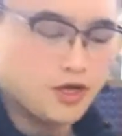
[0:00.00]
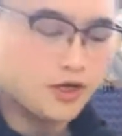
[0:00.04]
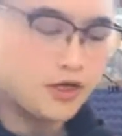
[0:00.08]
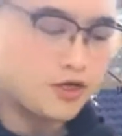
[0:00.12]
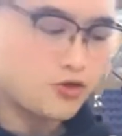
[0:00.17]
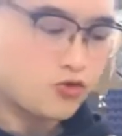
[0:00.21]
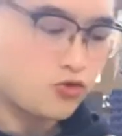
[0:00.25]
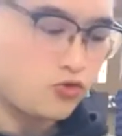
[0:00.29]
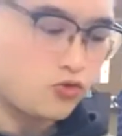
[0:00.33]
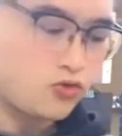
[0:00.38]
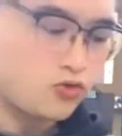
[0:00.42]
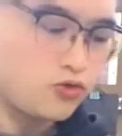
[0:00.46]

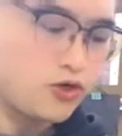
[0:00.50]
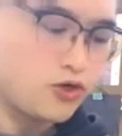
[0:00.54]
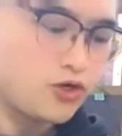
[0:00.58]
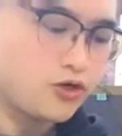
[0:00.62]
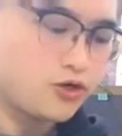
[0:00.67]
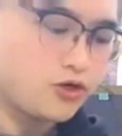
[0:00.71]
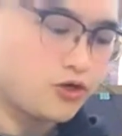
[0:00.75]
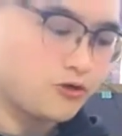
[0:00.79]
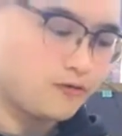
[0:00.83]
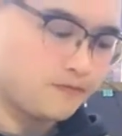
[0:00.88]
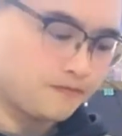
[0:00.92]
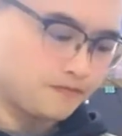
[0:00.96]
This is the
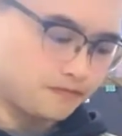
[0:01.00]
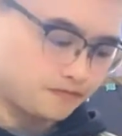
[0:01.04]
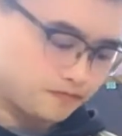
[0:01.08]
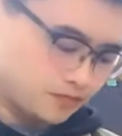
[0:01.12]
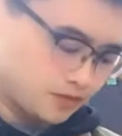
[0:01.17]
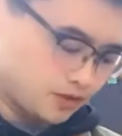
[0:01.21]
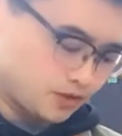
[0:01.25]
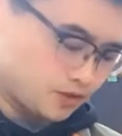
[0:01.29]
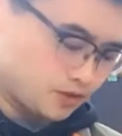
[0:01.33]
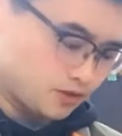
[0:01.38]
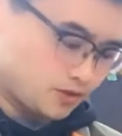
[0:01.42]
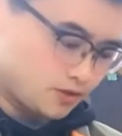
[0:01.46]
hetero
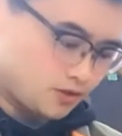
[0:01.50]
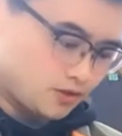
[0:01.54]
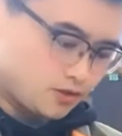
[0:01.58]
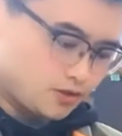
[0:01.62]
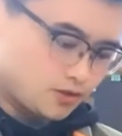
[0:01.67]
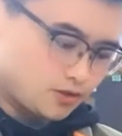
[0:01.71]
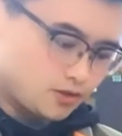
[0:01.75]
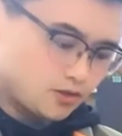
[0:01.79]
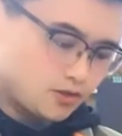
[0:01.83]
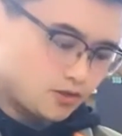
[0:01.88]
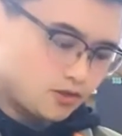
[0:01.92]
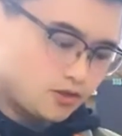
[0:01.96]
film. We
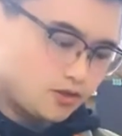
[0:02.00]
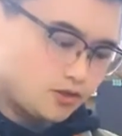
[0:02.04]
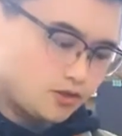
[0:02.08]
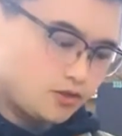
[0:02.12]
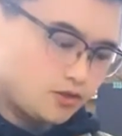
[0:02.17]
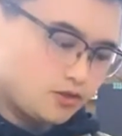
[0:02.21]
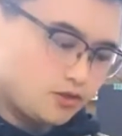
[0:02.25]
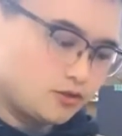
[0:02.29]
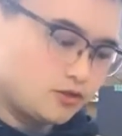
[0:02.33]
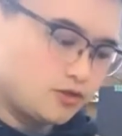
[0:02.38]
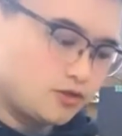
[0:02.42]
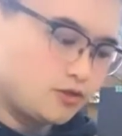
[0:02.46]
have a
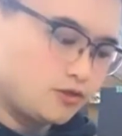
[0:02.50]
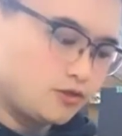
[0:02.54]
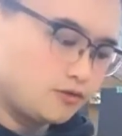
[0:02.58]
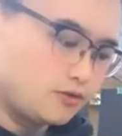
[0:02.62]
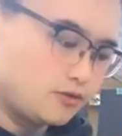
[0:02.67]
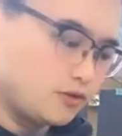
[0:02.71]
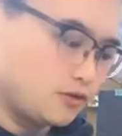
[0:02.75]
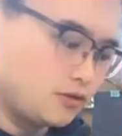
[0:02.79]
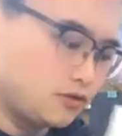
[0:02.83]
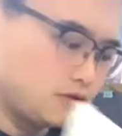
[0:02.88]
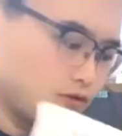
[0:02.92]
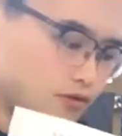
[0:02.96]
seven kind of
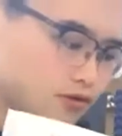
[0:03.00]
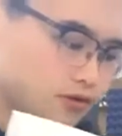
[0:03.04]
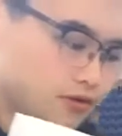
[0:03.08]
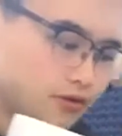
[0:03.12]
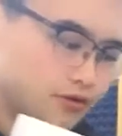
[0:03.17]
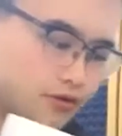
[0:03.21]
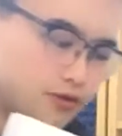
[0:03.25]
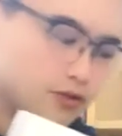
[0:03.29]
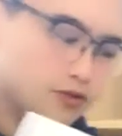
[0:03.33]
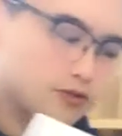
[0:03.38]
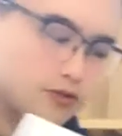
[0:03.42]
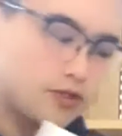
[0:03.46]
hetero
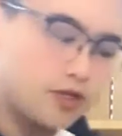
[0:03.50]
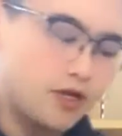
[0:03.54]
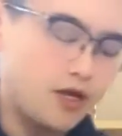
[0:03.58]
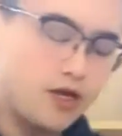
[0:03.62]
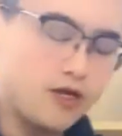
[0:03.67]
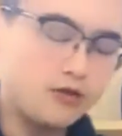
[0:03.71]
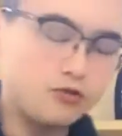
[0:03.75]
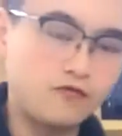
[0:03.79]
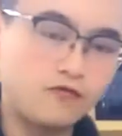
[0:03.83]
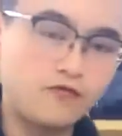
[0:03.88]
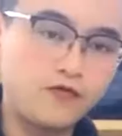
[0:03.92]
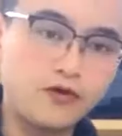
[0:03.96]

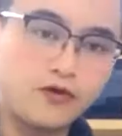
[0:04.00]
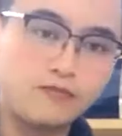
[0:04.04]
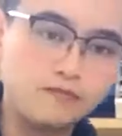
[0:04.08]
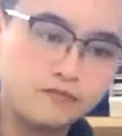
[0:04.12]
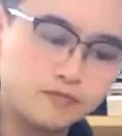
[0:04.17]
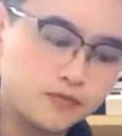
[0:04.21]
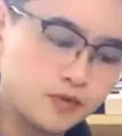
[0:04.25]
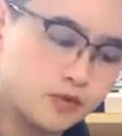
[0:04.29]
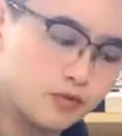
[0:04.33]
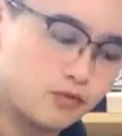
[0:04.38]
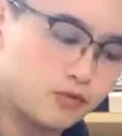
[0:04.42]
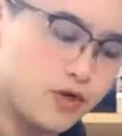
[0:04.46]
film here.